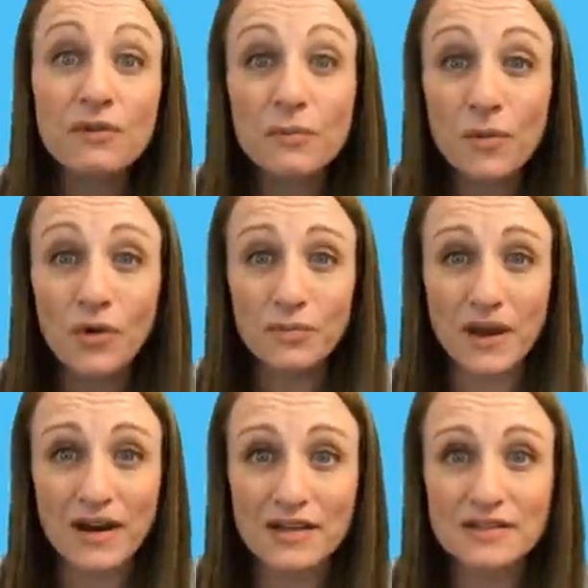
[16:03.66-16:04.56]
for both
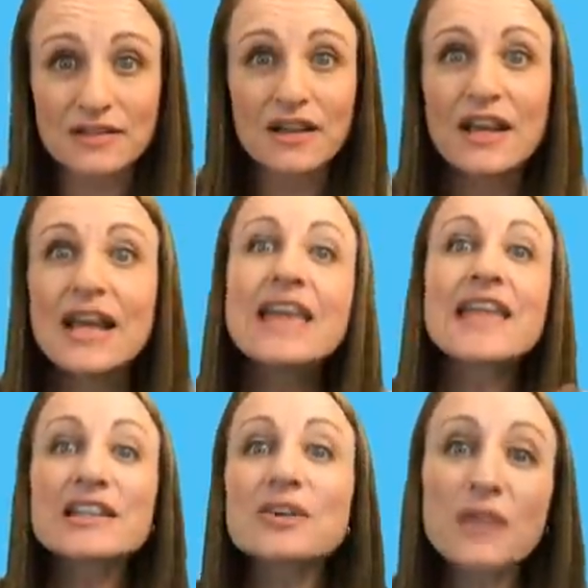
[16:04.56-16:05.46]
parents.
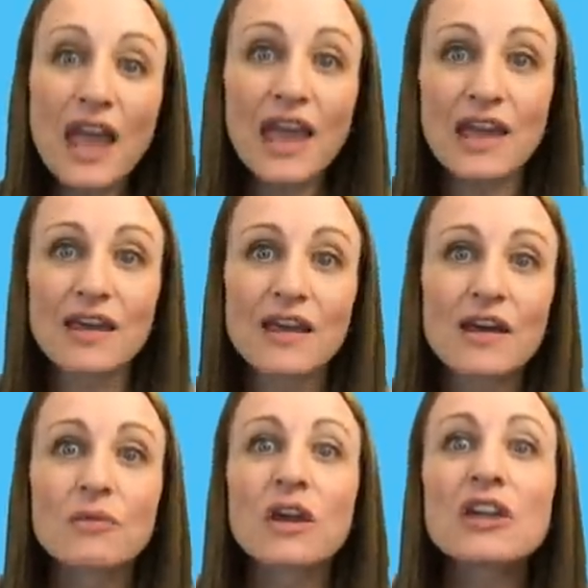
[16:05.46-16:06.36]
That's okay.
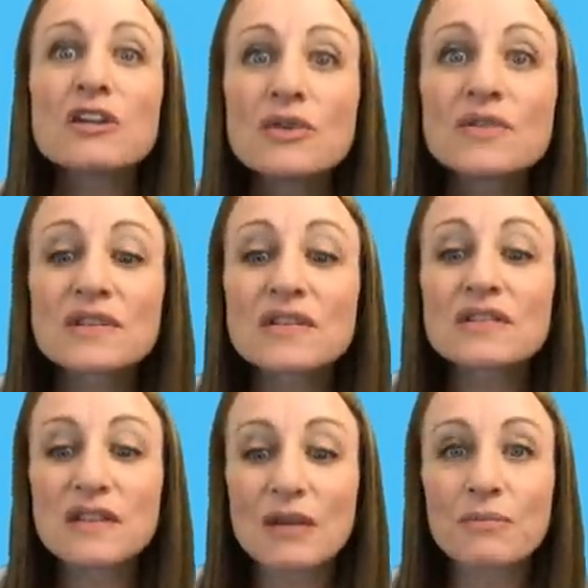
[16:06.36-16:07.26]
We can use this
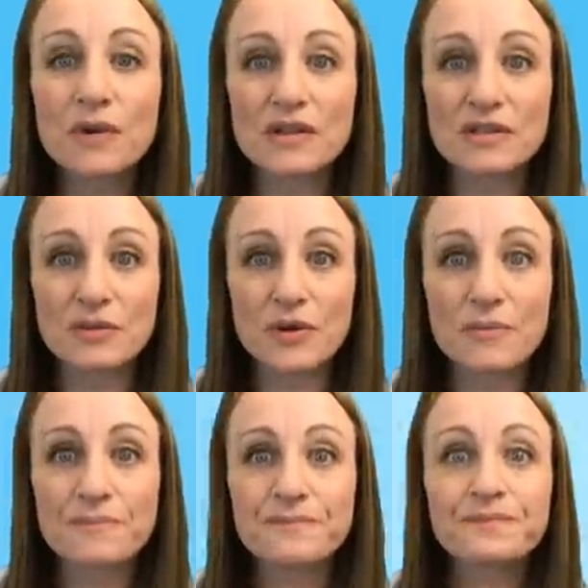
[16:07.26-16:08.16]
same
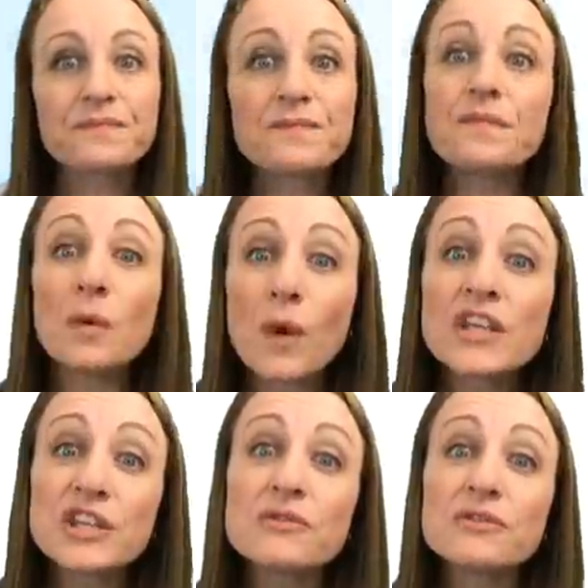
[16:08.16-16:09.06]
principle
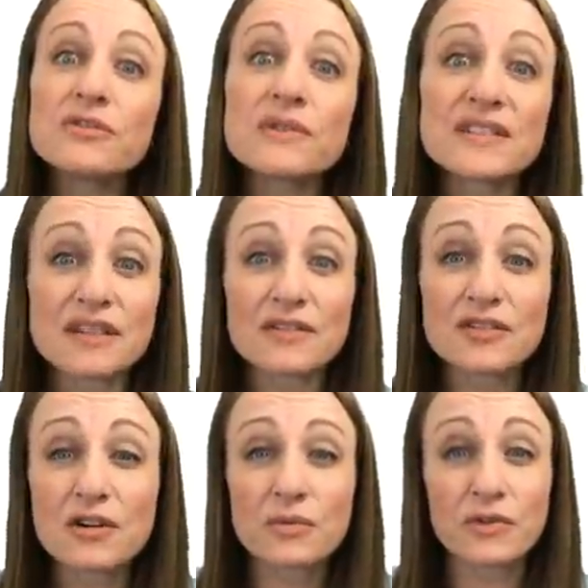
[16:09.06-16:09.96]
what you do instead of
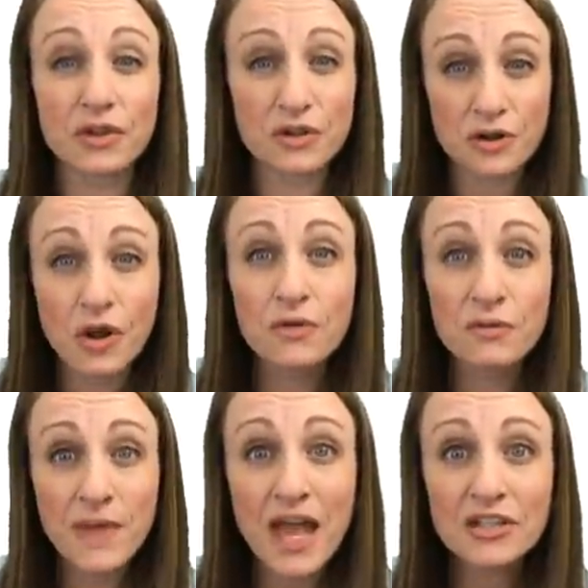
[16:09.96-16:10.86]
starting with a
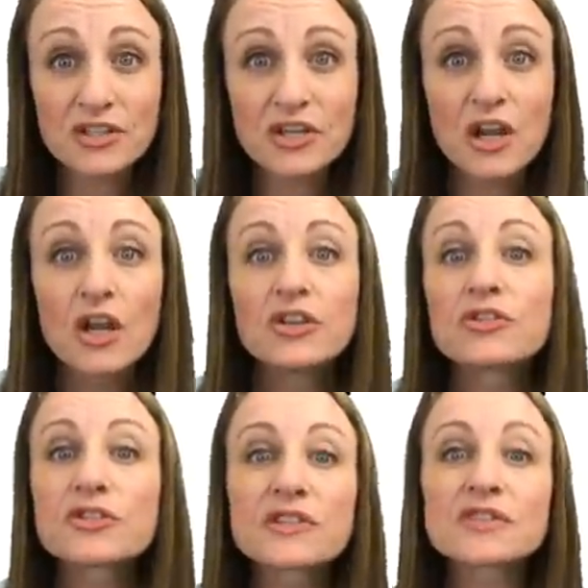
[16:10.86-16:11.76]
known match, you're
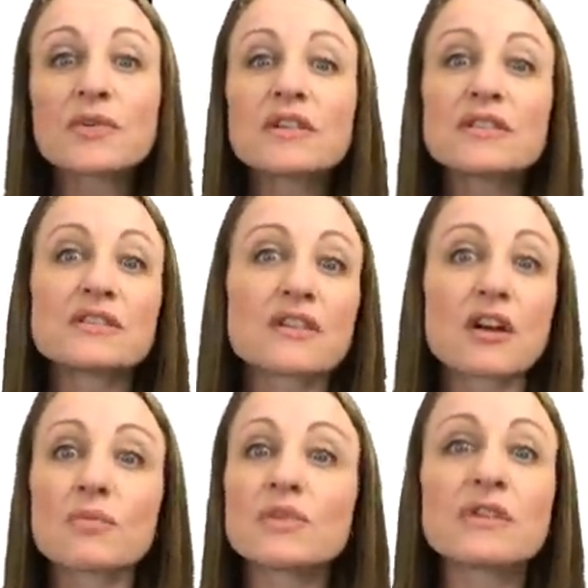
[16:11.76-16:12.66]
just going to
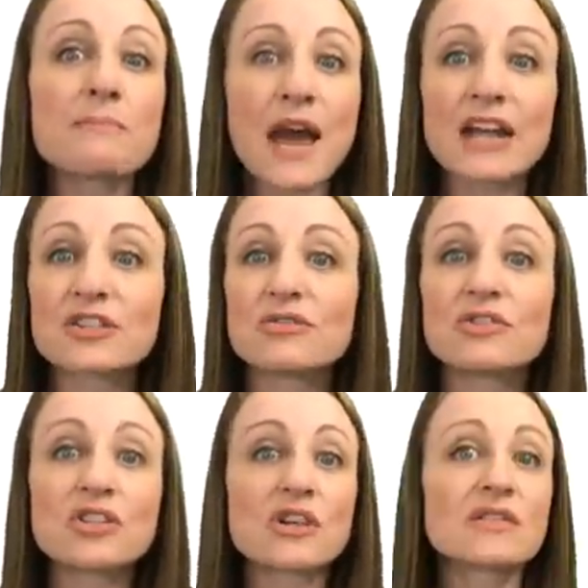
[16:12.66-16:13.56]
start with the match who
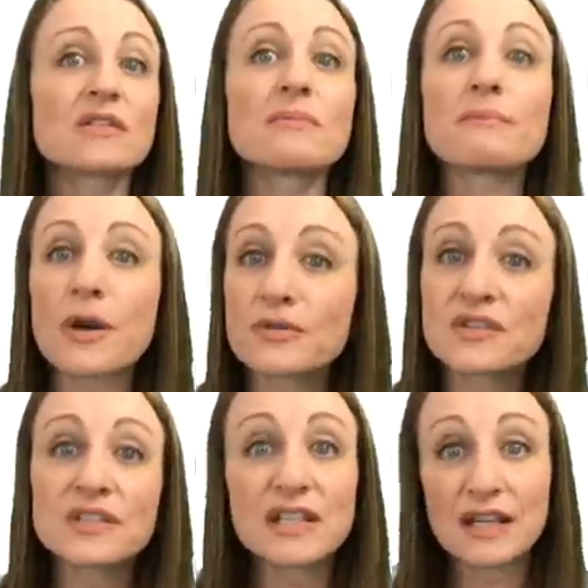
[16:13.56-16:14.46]
shares the
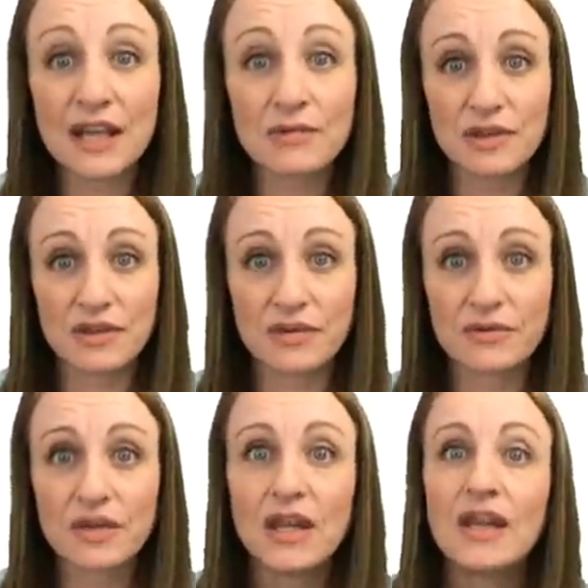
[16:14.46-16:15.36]
most DNA with you.